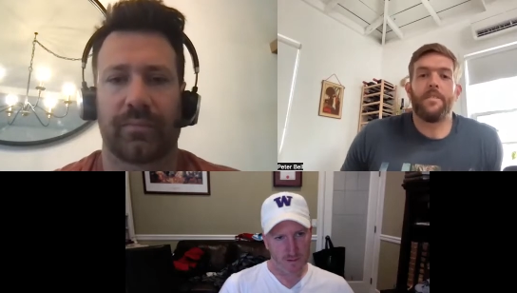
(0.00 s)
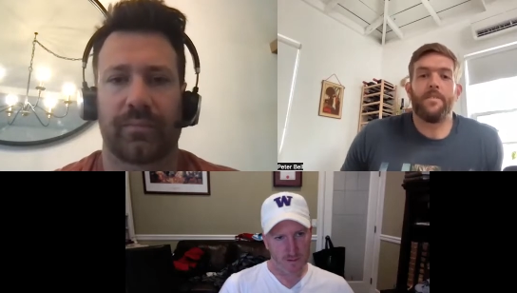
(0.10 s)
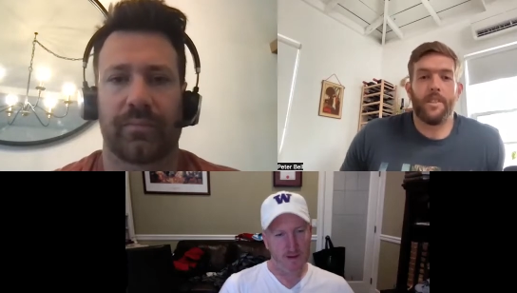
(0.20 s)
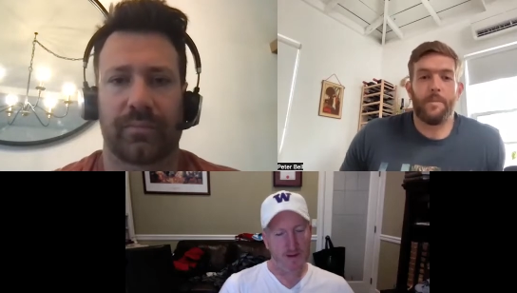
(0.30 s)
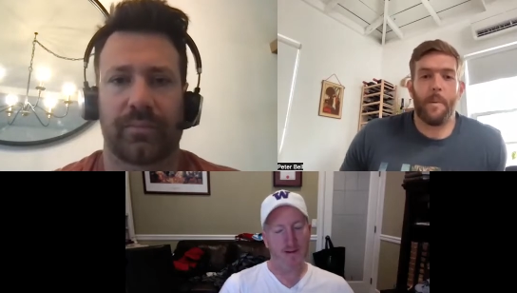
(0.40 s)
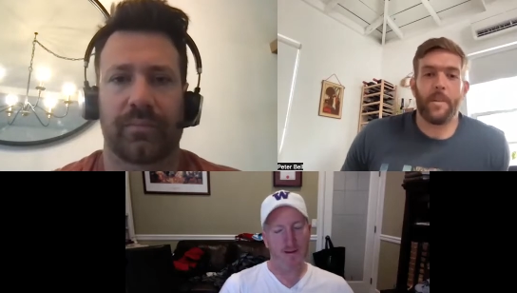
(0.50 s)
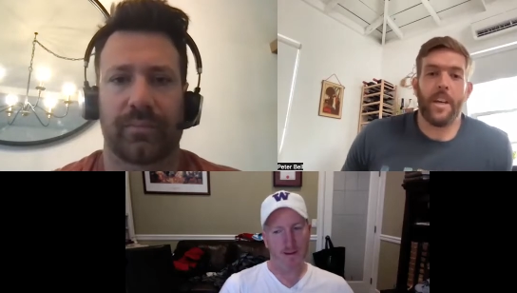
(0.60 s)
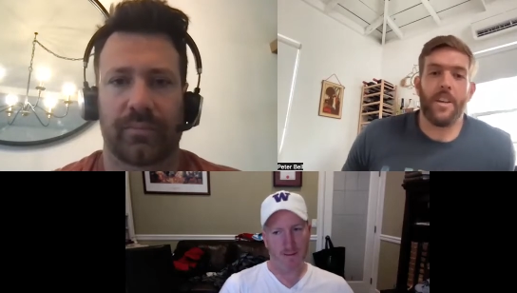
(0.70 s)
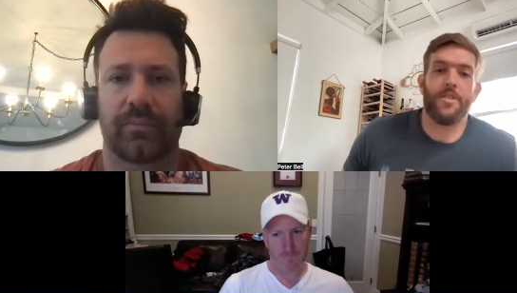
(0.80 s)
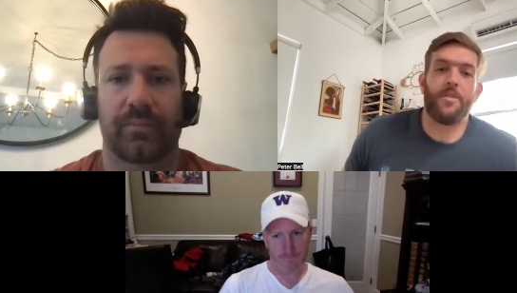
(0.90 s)
Speaker 1: First
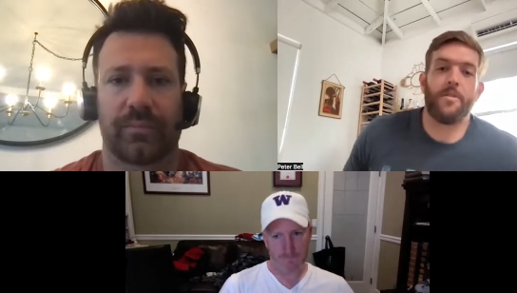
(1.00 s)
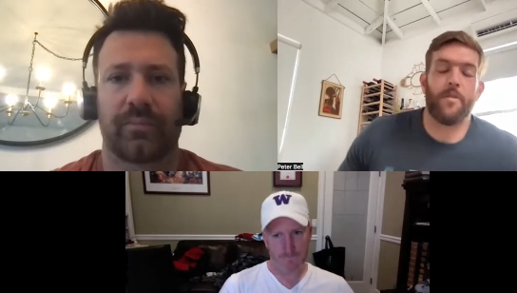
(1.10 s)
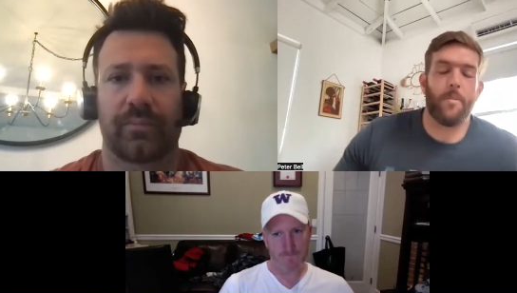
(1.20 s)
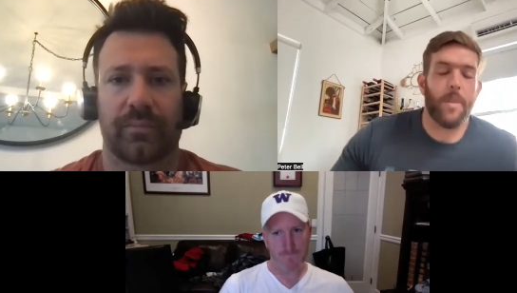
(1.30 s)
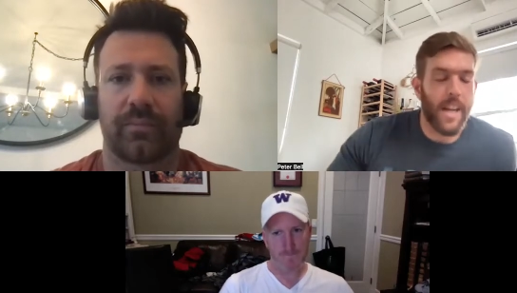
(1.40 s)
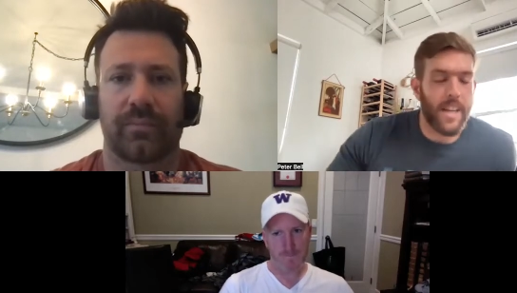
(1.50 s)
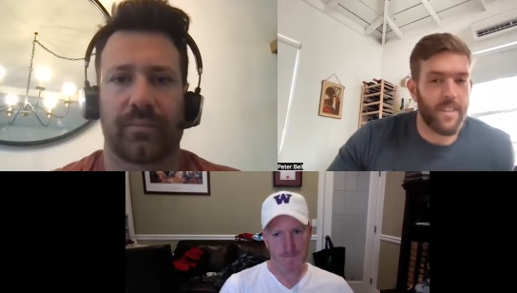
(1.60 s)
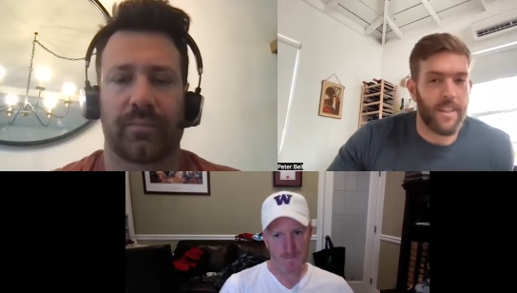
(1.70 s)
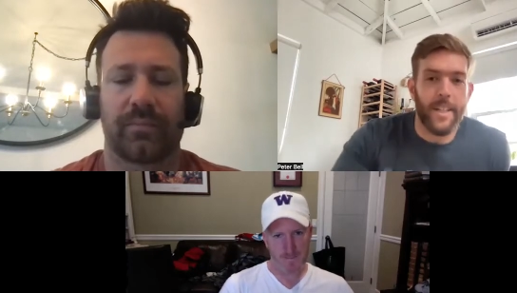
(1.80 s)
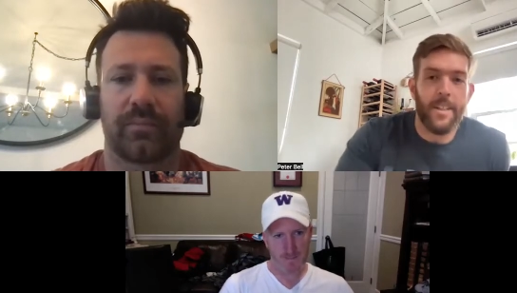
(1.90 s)
publication from what I
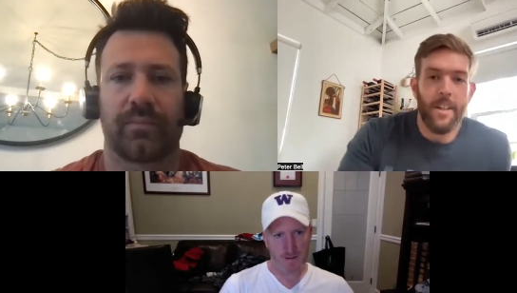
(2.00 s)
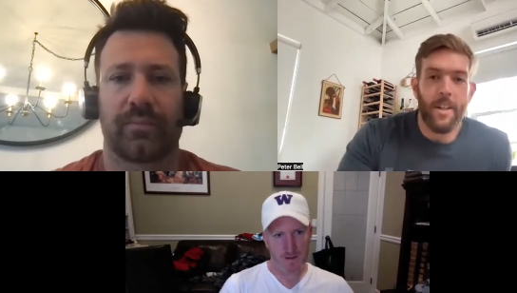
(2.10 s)
saw